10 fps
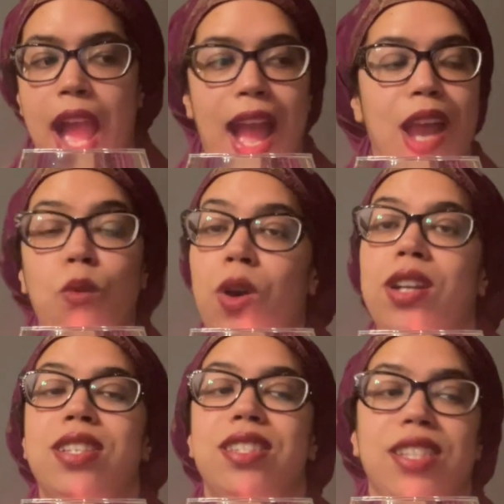I
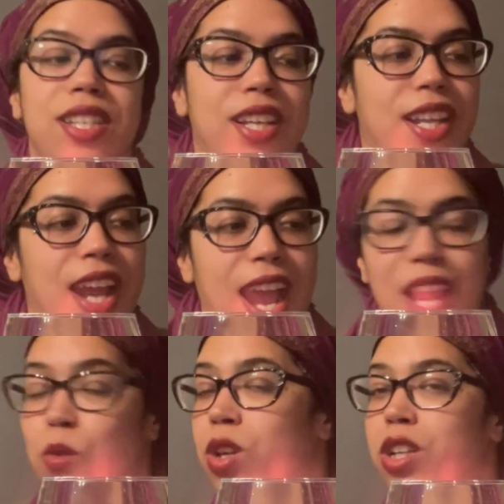want to see it,
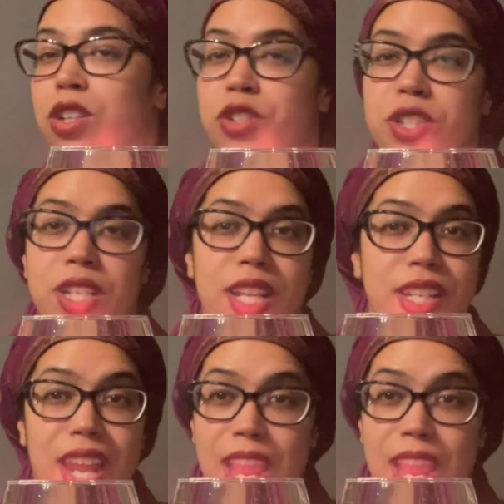I want to understand it,